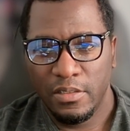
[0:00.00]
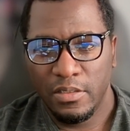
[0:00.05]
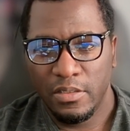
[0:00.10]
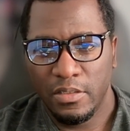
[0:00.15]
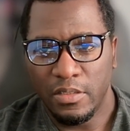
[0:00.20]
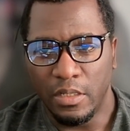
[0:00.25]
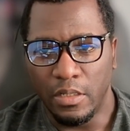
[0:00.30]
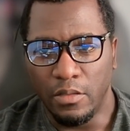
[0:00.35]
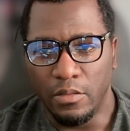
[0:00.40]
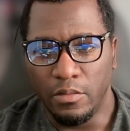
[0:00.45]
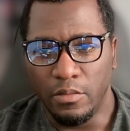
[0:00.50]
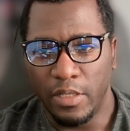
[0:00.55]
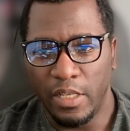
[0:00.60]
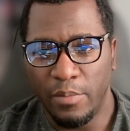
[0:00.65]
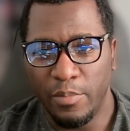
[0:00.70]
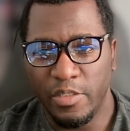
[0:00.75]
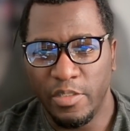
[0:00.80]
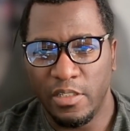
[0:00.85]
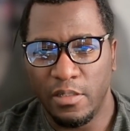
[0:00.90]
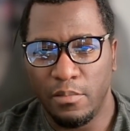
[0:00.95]
So
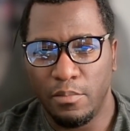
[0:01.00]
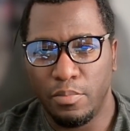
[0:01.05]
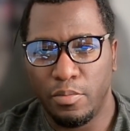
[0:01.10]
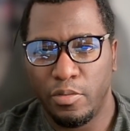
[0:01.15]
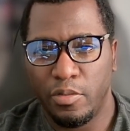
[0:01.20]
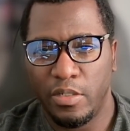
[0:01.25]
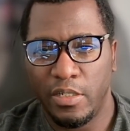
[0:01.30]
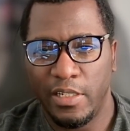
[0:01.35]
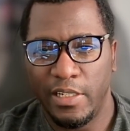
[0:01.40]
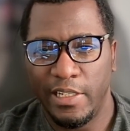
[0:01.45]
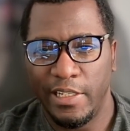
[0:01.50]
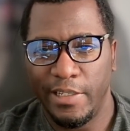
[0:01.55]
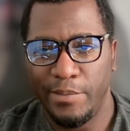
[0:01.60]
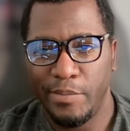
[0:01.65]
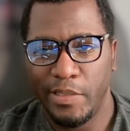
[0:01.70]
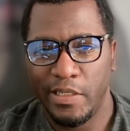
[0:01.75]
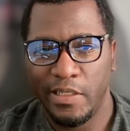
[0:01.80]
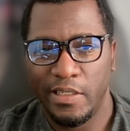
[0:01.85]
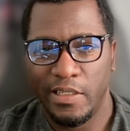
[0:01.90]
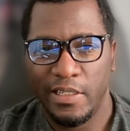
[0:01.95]
Amazon
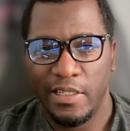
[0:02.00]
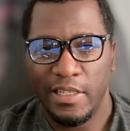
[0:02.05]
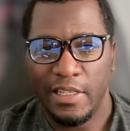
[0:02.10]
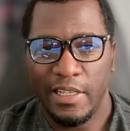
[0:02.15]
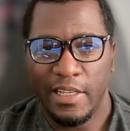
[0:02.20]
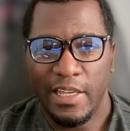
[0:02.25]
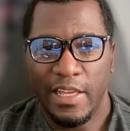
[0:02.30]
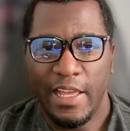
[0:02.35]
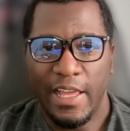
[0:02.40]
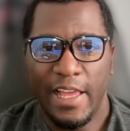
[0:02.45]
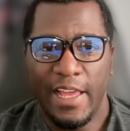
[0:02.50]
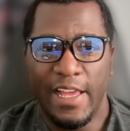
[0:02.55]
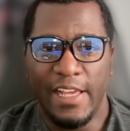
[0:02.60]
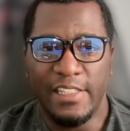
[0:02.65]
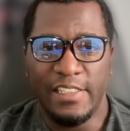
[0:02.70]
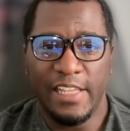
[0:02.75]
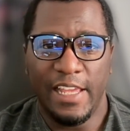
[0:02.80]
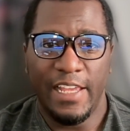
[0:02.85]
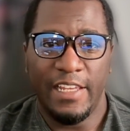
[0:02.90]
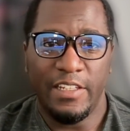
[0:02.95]
Prime
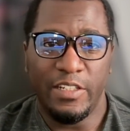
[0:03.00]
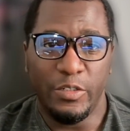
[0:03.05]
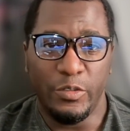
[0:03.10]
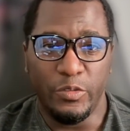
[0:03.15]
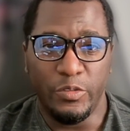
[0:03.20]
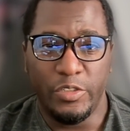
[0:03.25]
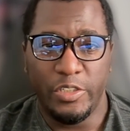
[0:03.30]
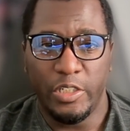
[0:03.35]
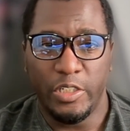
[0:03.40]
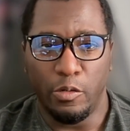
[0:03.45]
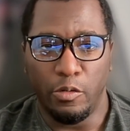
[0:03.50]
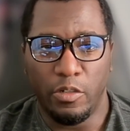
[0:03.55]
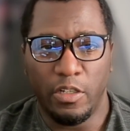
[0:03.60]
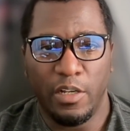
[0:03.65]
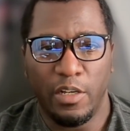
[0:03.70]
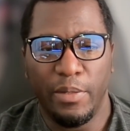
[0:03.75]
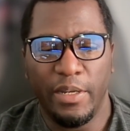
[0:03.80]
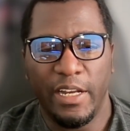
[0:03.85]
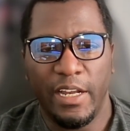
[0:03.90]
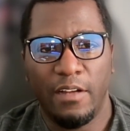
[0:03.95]
has a new show
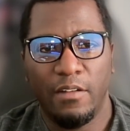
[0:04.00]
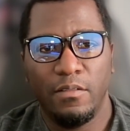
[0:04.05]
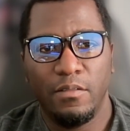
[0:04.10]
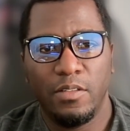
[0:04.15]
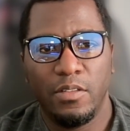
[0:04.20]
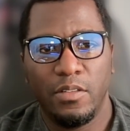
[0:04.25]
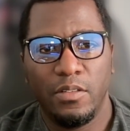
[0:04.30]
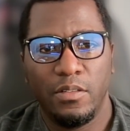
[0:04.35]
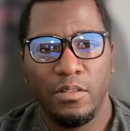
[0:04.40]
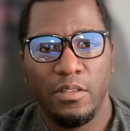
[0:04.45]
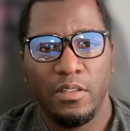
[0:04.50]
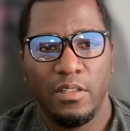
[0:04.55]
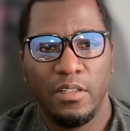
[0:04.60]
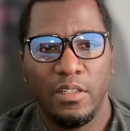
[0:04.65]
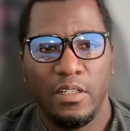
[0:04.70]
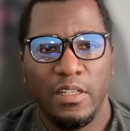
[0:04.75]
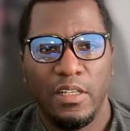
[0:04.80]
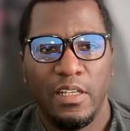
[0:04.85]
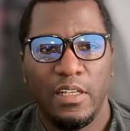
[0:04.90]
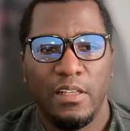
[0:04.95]
coming out
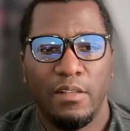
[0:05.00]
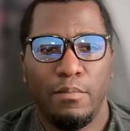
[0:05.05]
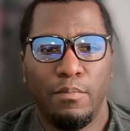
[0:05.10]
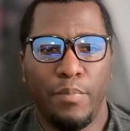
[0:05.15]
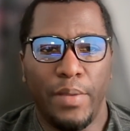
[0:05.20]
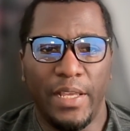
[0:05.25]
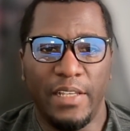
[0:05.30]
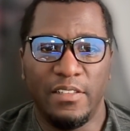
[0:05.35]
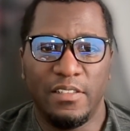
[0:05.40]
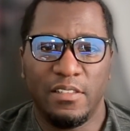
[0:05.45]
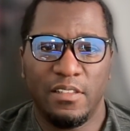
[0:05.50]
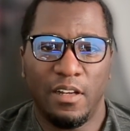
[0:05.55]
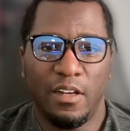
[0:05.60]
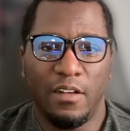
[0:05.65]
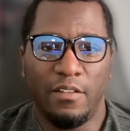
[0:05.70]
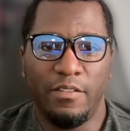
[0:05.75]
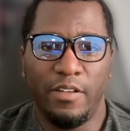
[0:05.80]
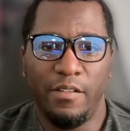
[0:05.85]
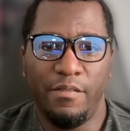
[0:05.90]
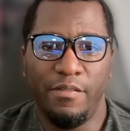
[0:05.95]
based
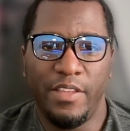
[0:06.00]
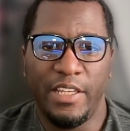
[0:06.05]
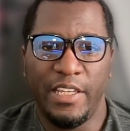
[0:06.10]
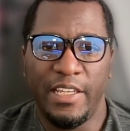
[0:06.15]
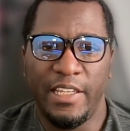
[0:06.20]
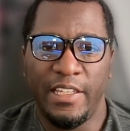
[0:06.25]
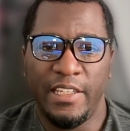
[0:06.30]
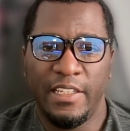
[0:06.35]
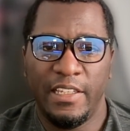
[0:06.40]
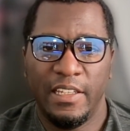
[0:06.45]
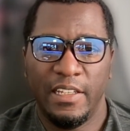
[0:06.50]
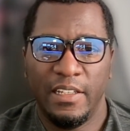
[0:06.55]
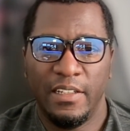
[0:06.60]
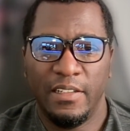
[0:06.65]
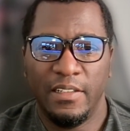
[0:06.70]
off of the